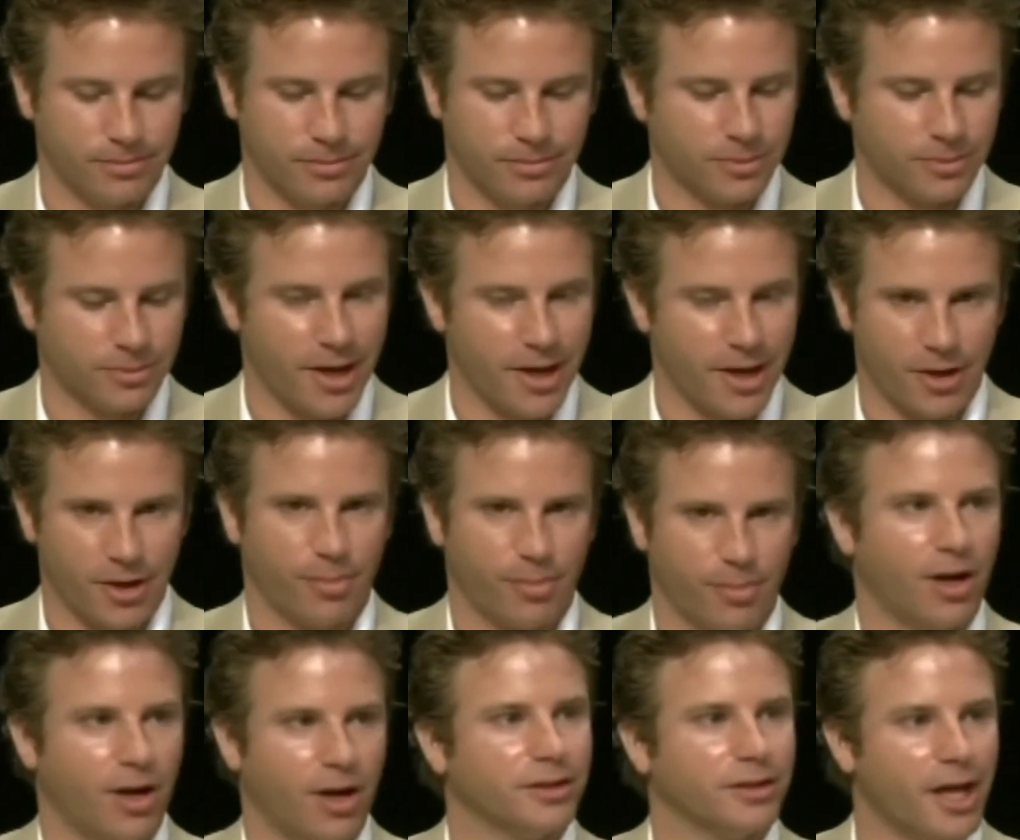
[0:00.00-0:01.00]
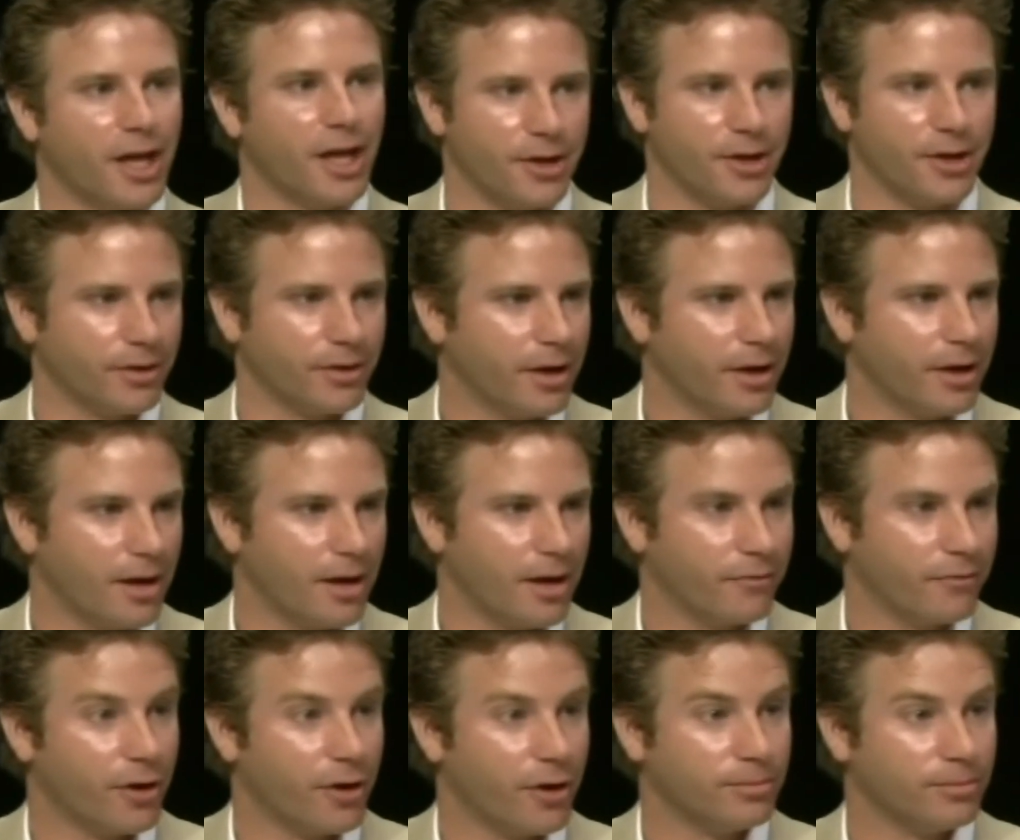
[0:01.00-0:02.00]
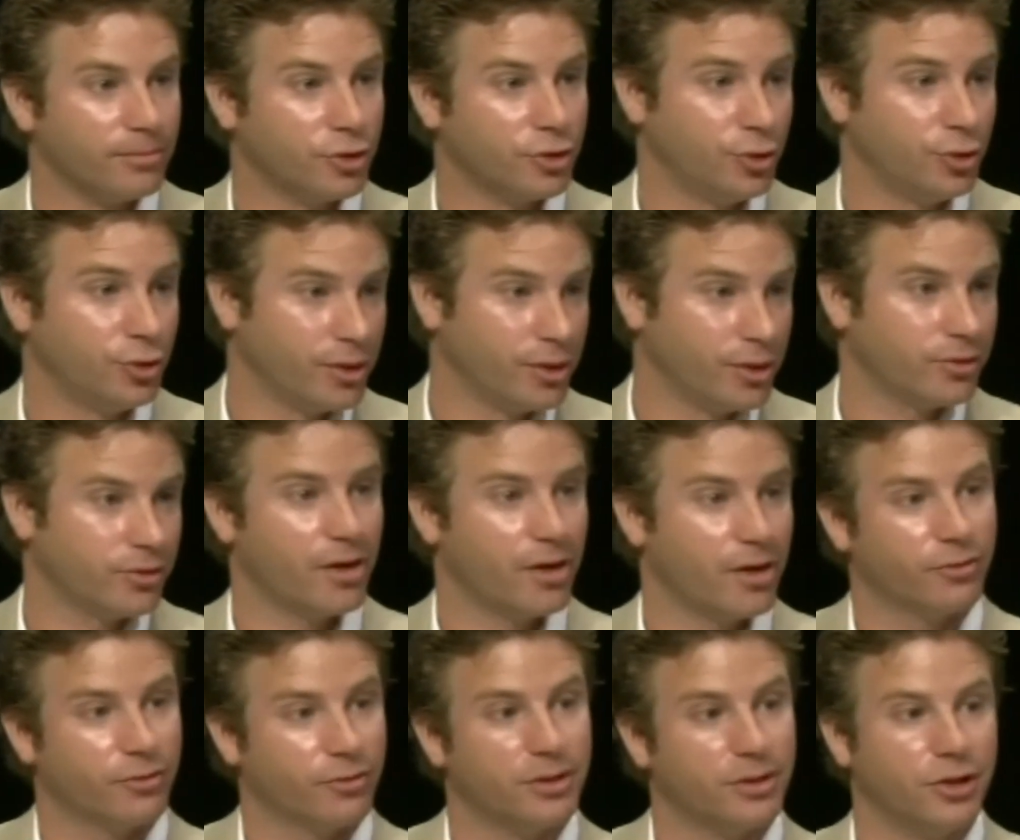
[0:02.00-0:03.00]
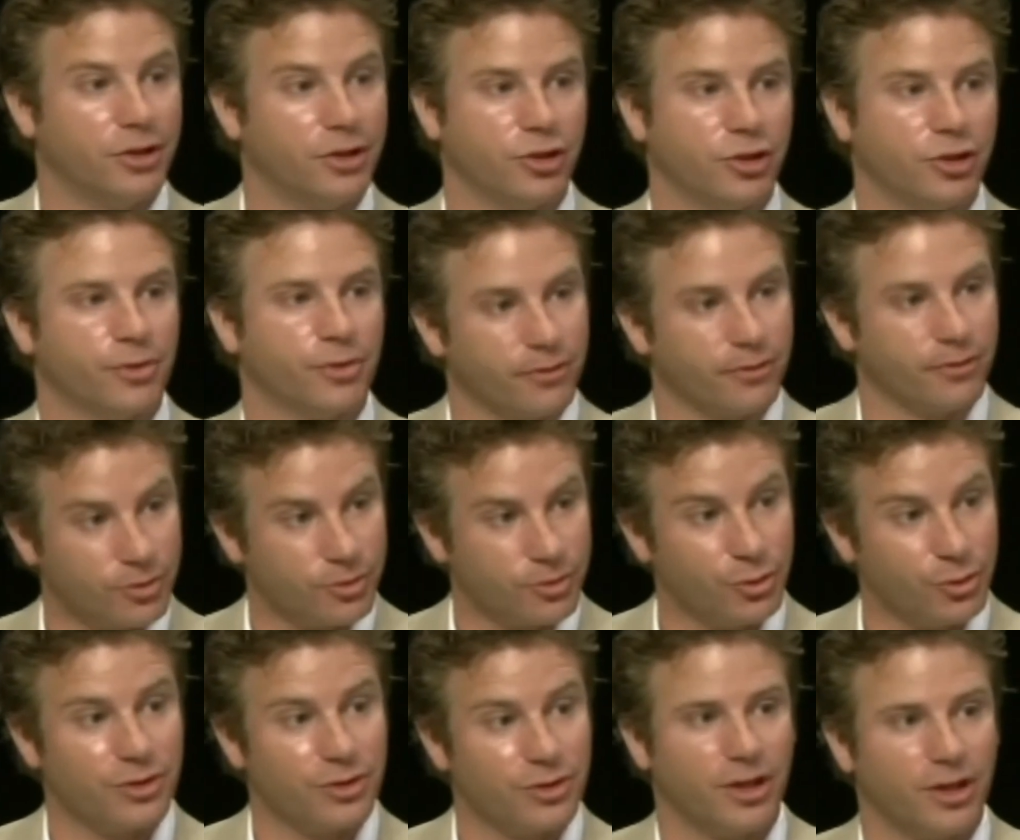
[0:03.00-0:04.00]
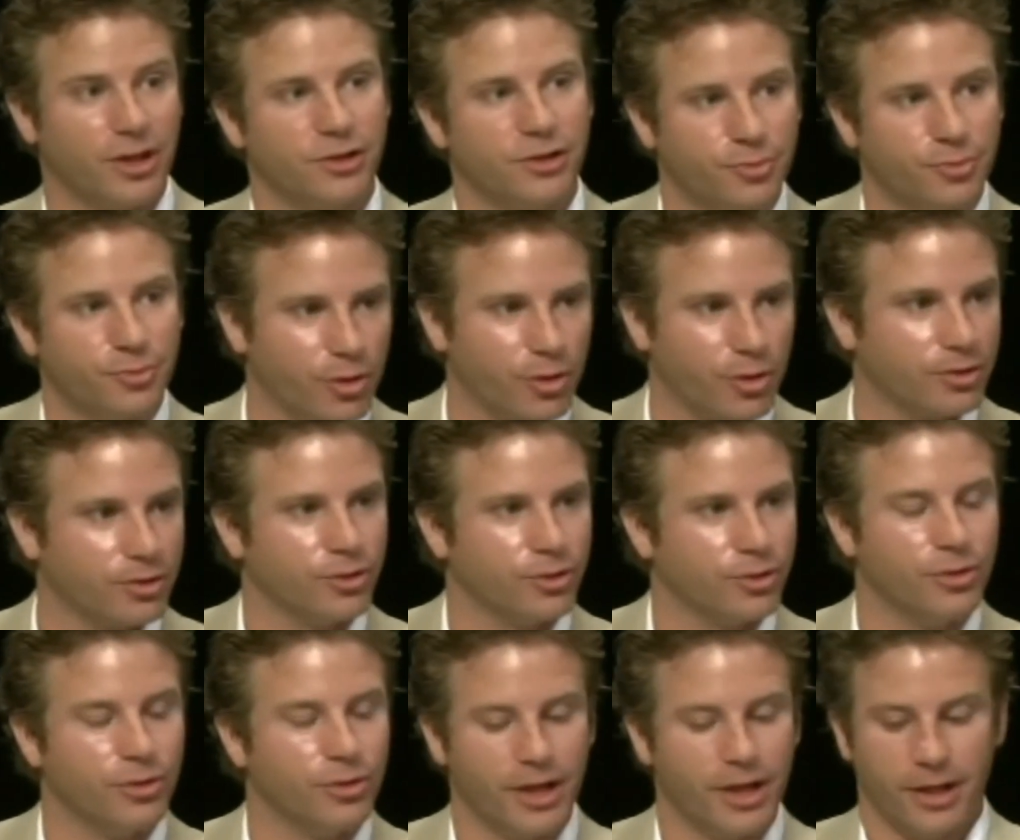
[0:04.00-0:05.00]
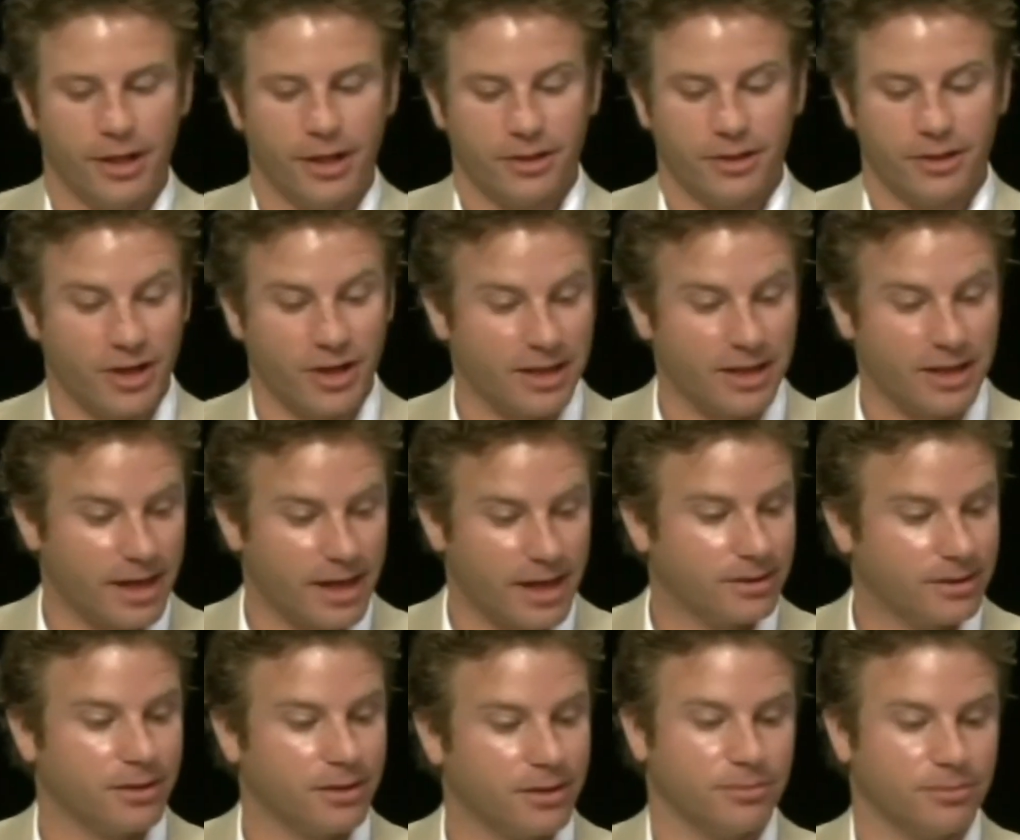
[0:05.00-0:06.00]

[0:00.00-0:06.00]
letter upon letter from students, not from the teachers, but from students that he's spoken to, saying that